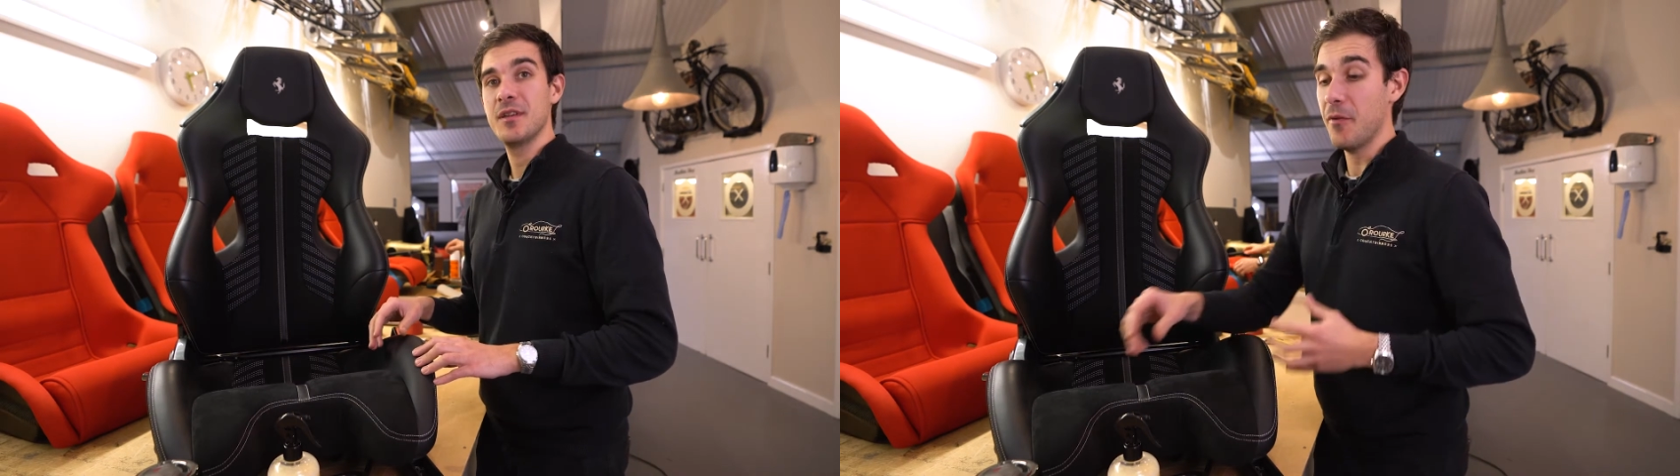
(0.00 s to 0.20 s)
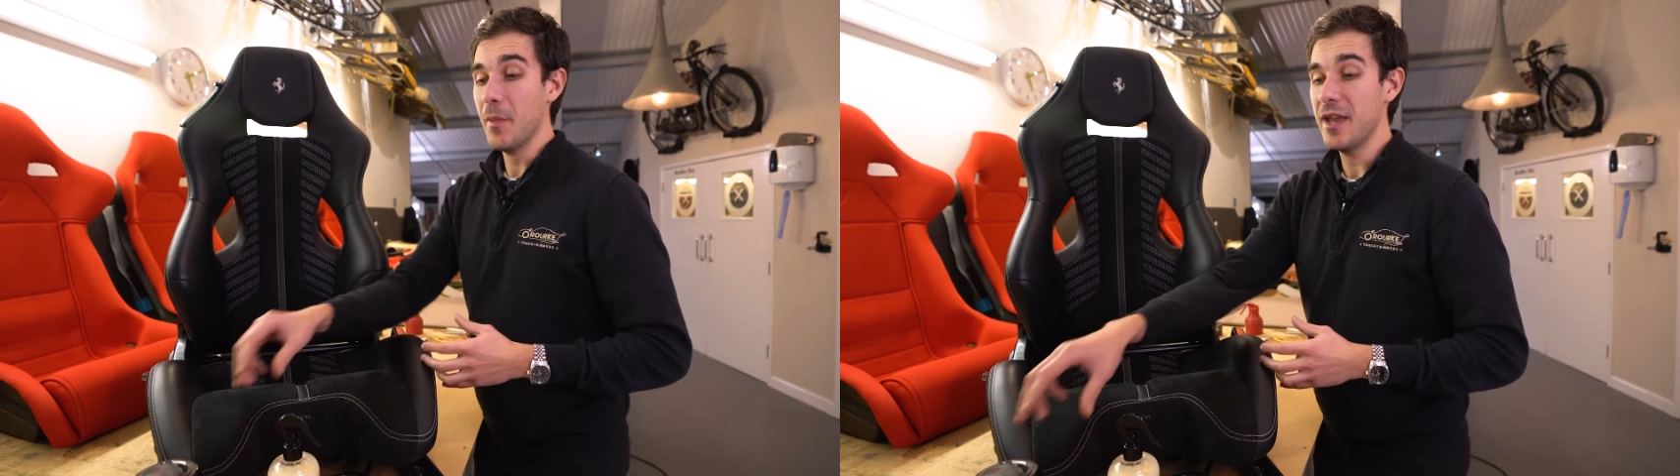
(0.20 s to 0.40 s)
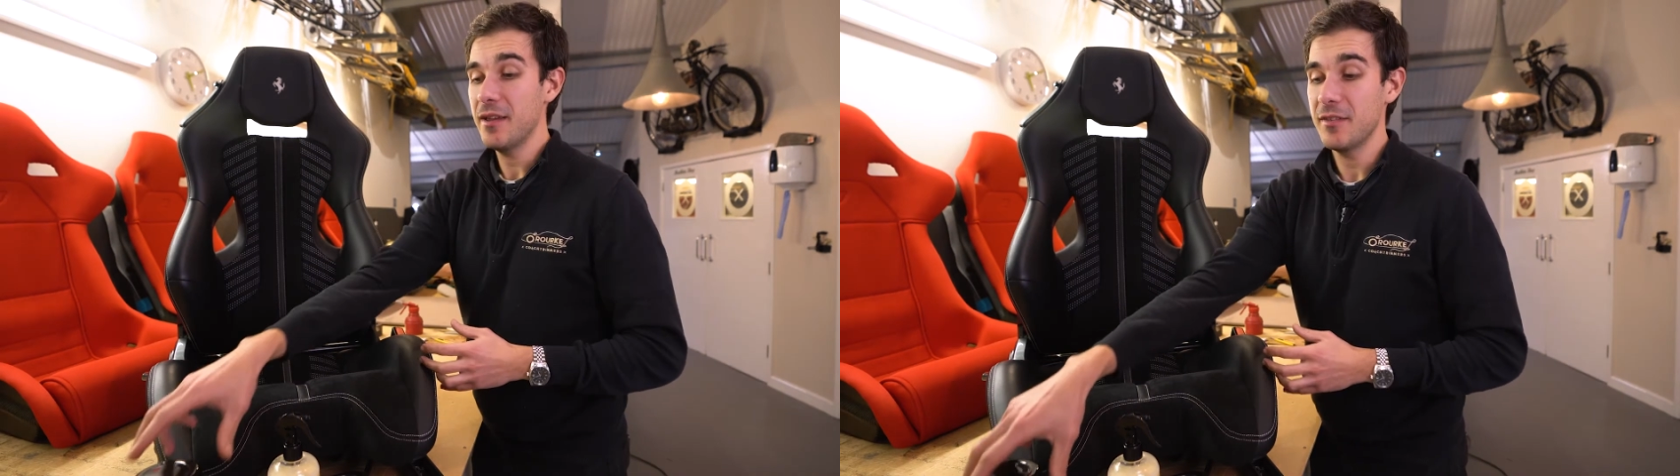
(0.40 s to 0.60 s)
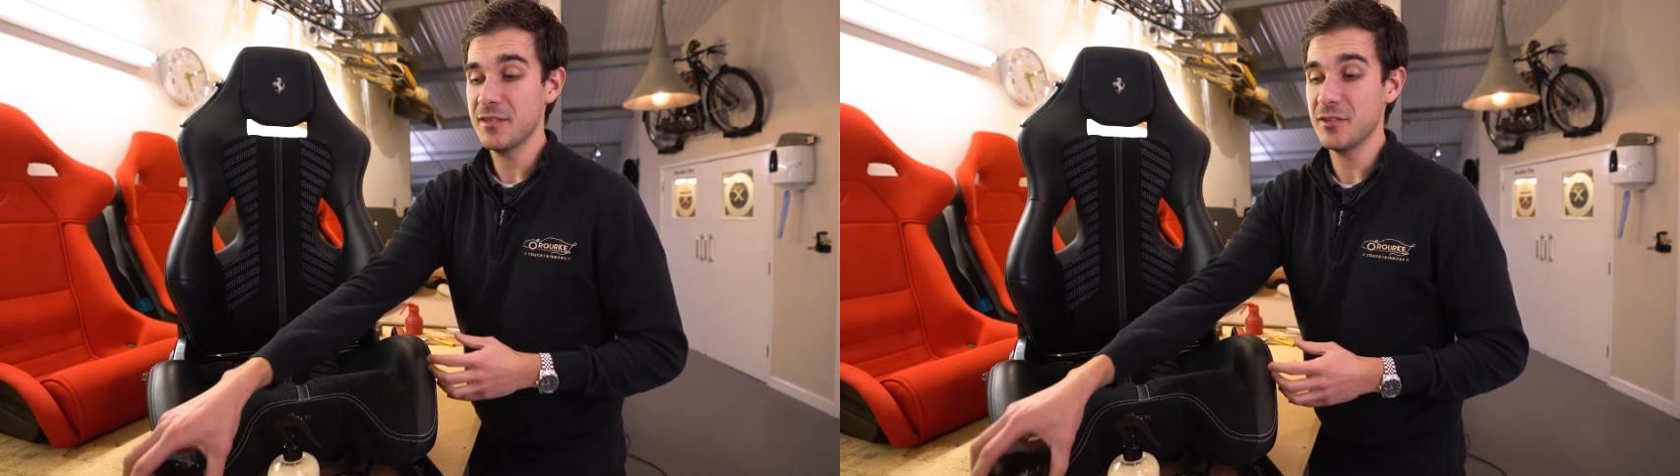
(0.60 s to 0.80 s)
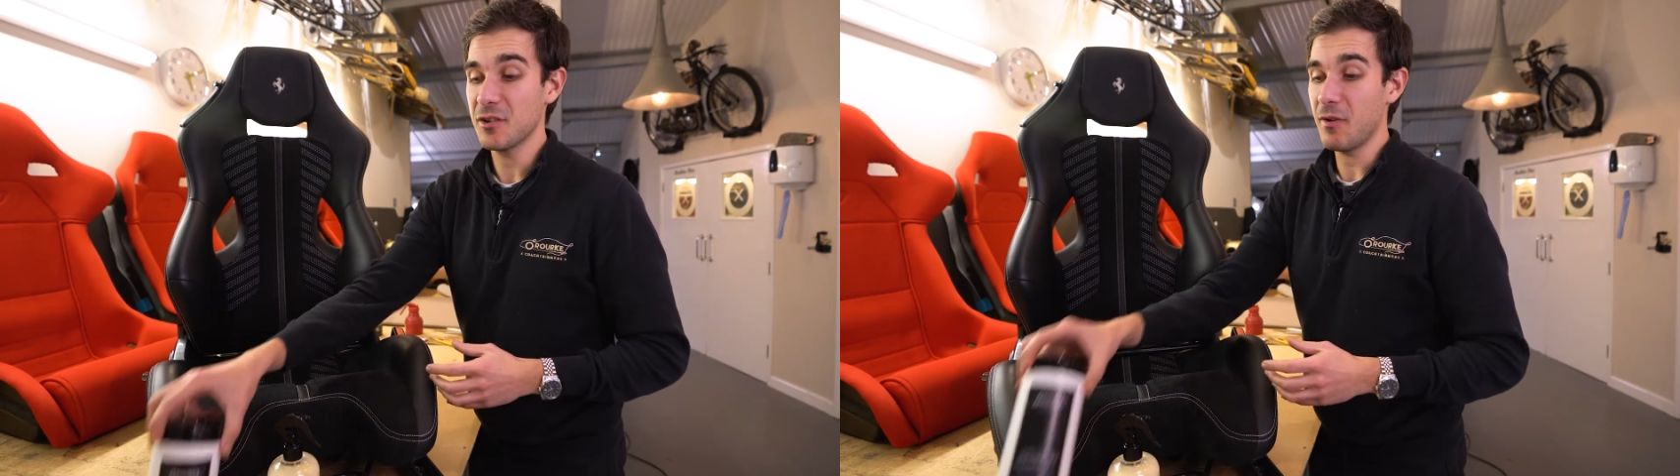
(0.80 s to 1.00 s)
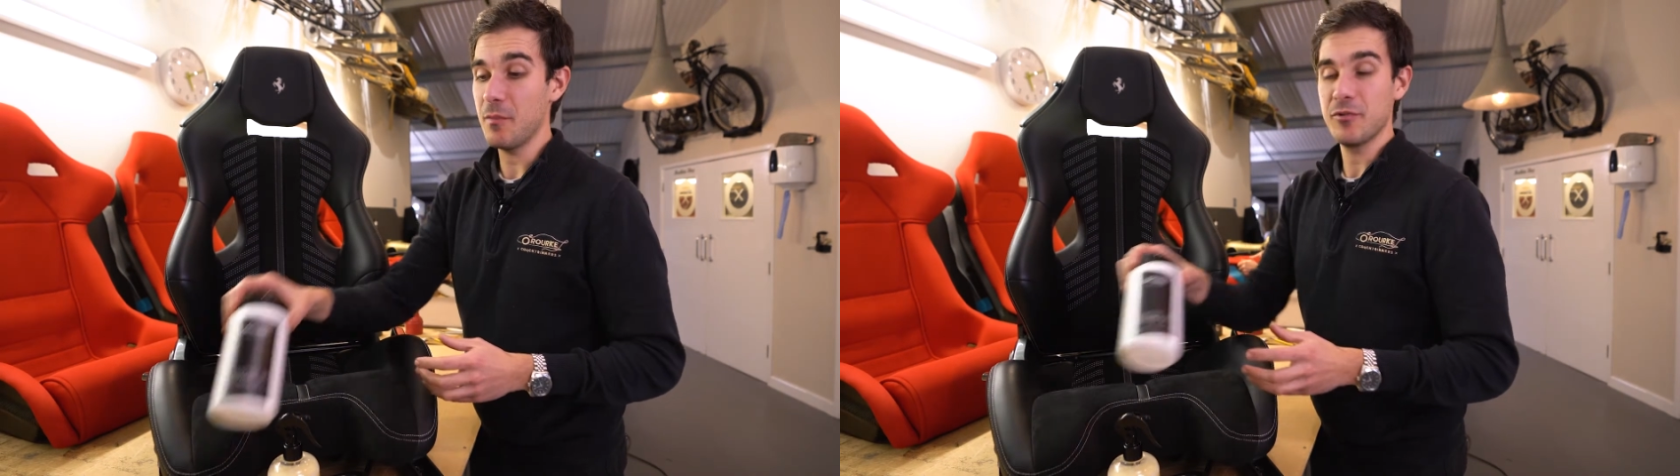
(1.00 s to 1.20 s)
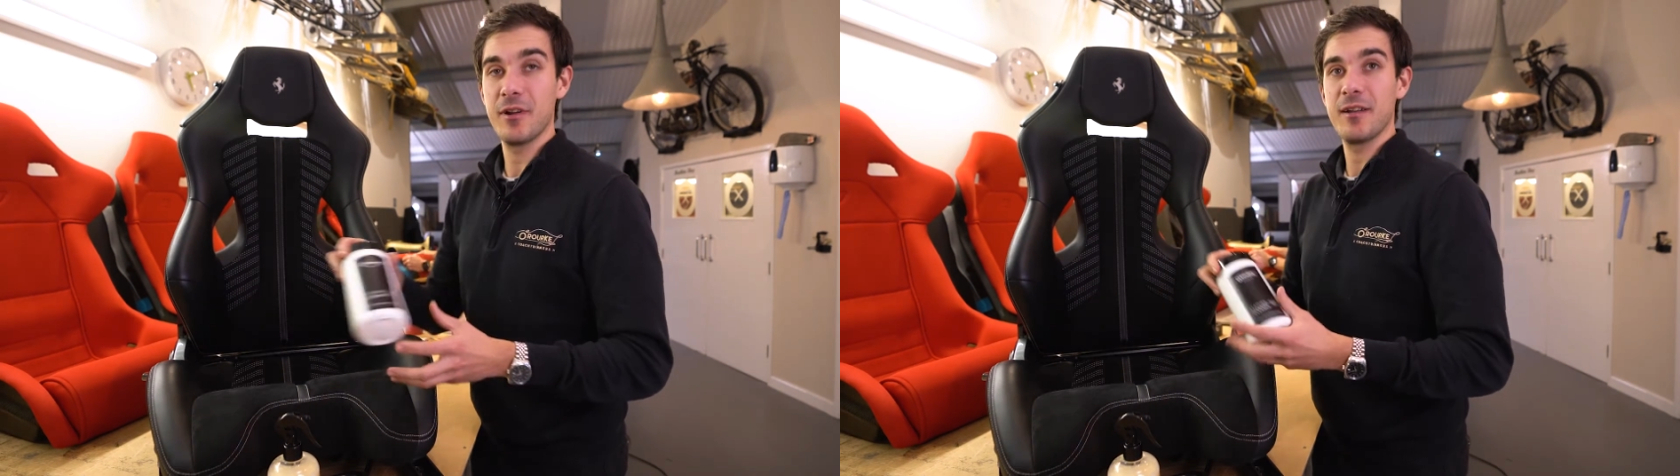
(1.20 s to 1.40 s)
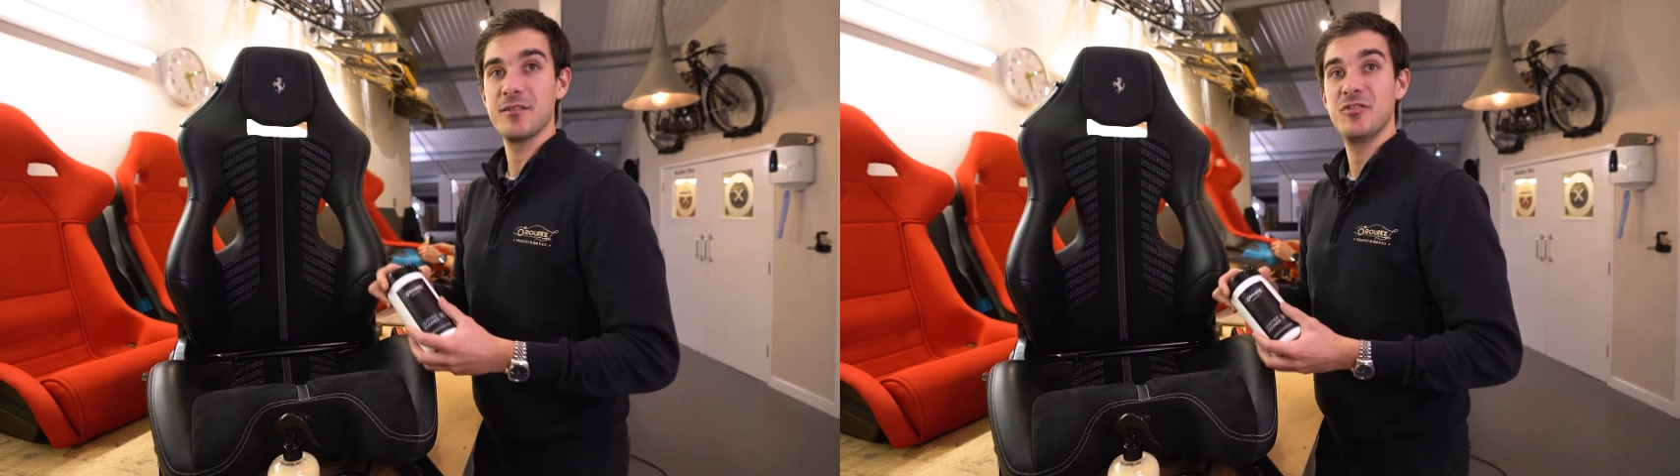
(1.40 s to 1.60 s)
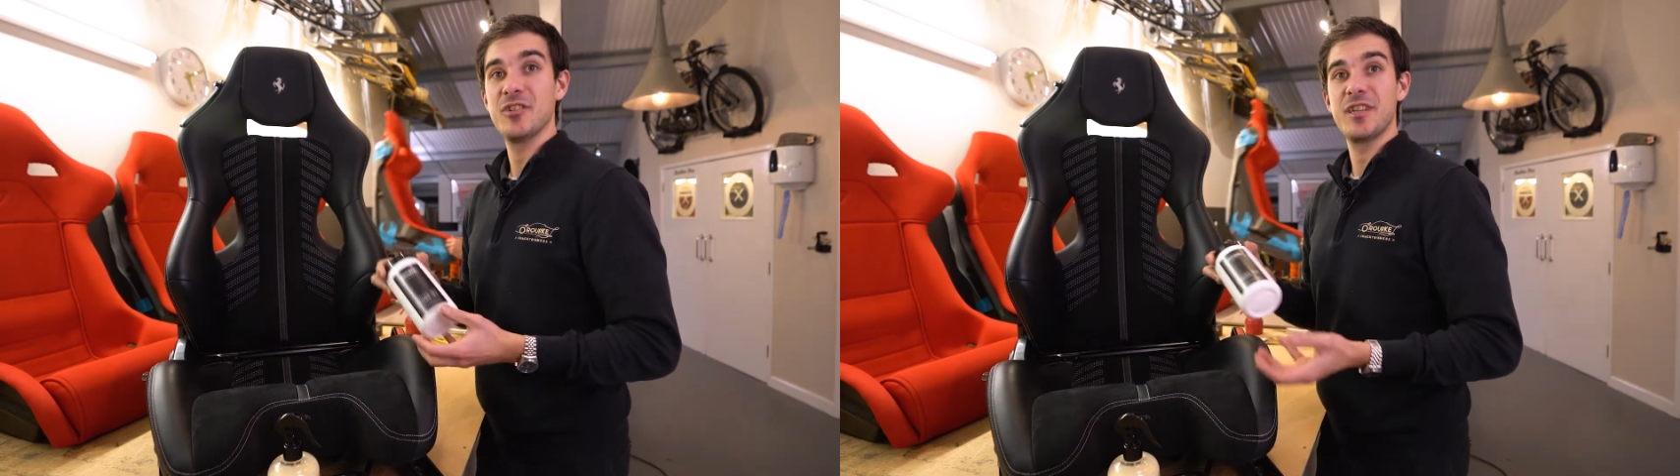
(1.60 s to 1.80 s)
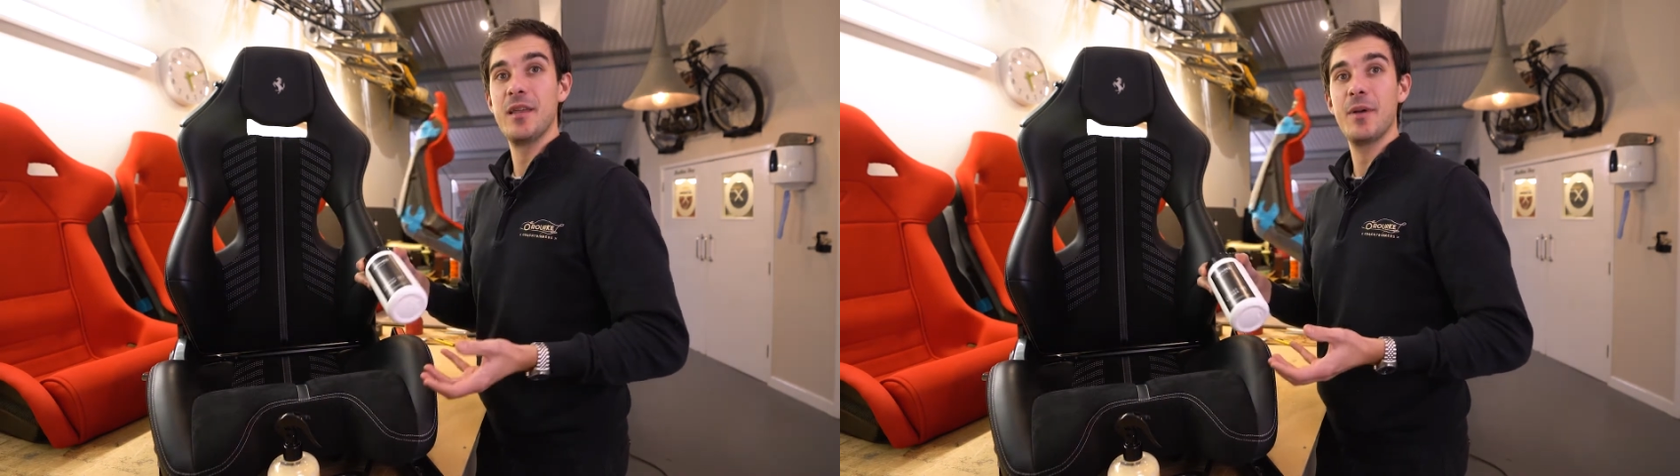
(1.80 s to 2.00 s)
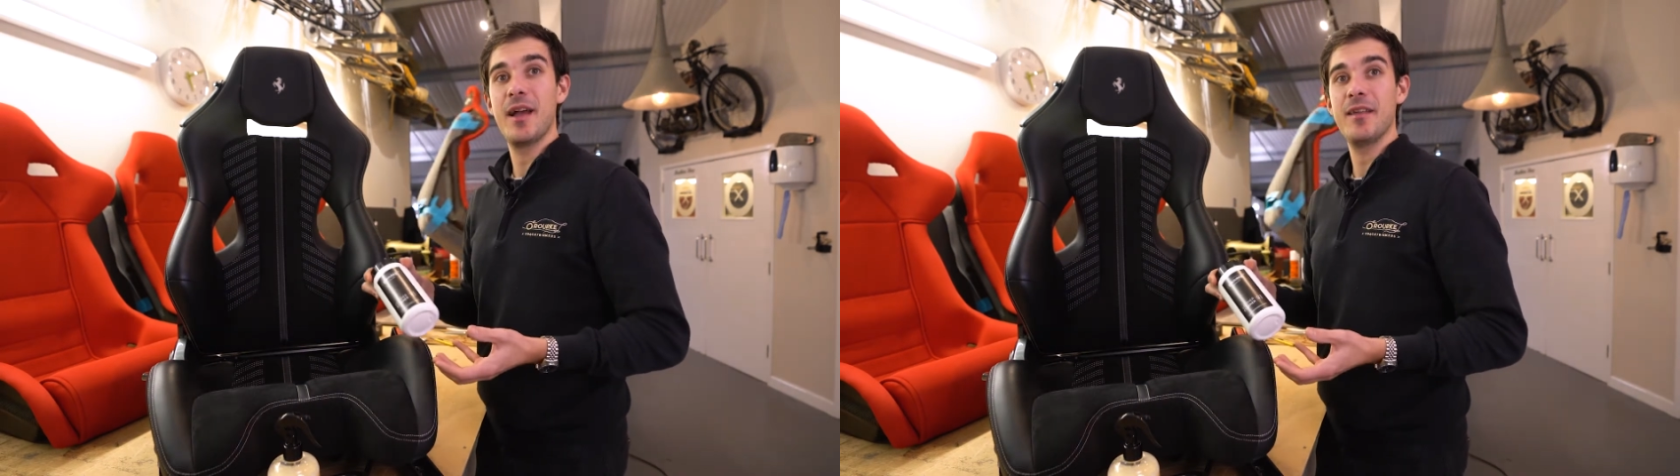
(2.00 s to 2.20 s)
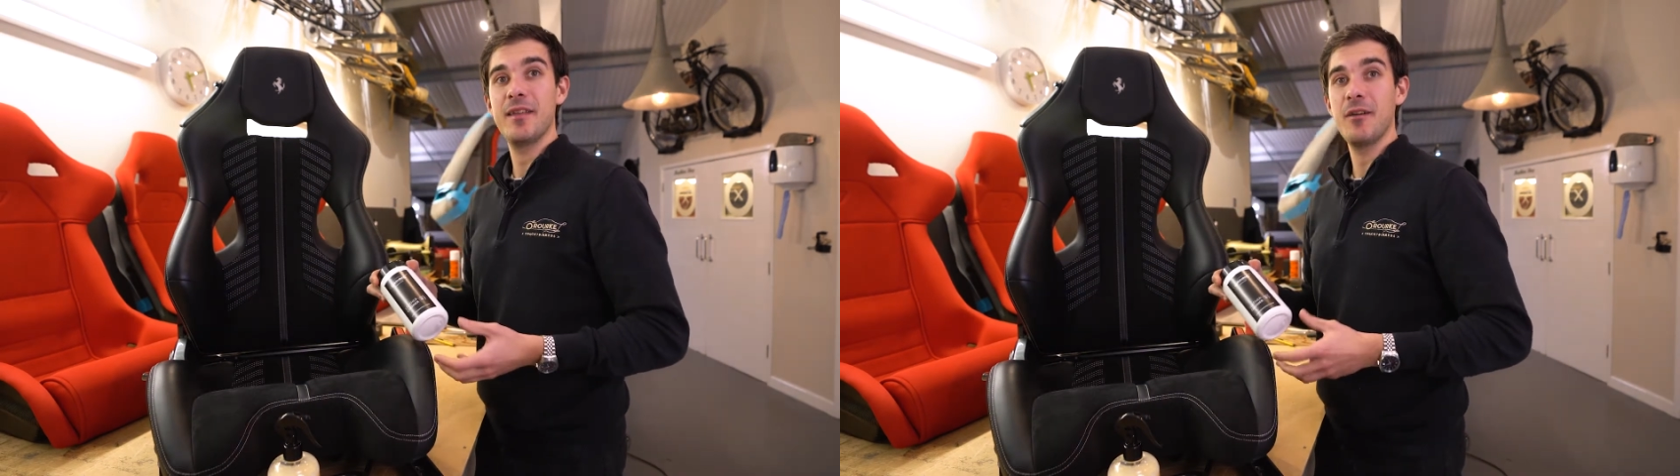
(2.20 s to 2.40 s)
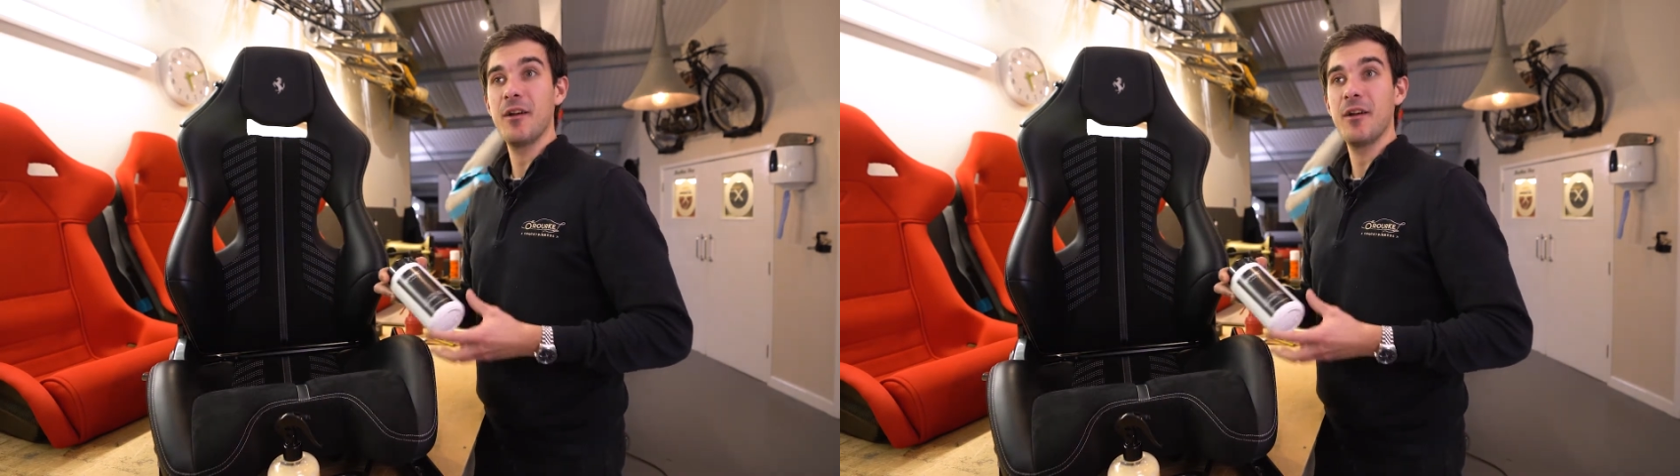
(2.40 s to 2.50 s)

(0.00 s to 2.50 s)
For me, this is a great product to just keep handy.